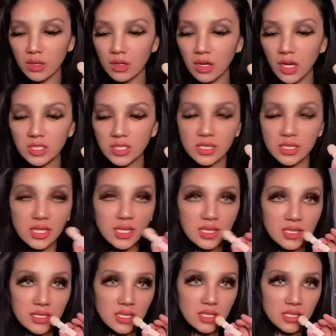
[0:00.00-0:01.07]
I just think
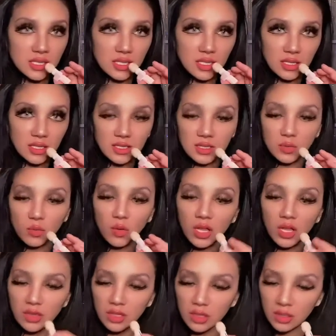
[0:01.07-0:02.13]
aesthetically it's
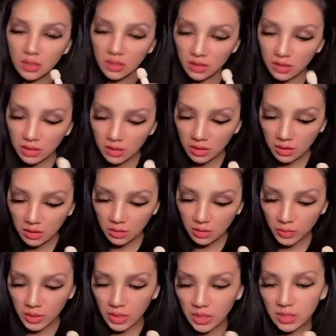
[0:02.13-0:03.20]
worth it,
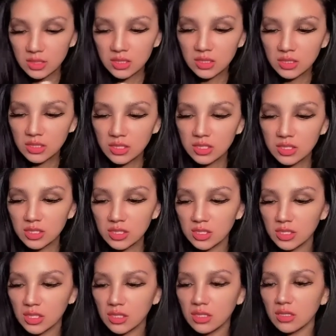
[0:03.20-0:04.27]
because just
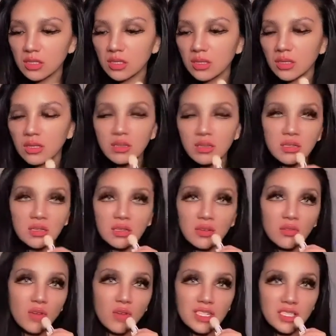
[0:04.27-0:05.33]

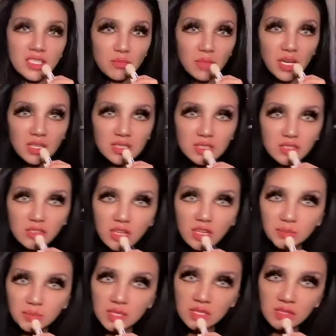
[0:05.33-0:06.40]
random black
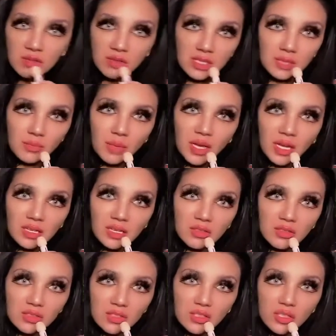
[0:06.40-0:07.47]
straps on this bag
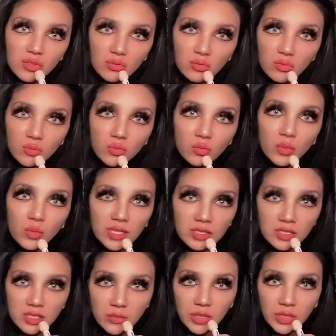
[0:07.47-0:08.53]
look so weird
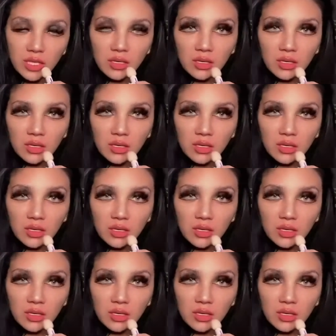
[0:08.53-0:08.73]
to me.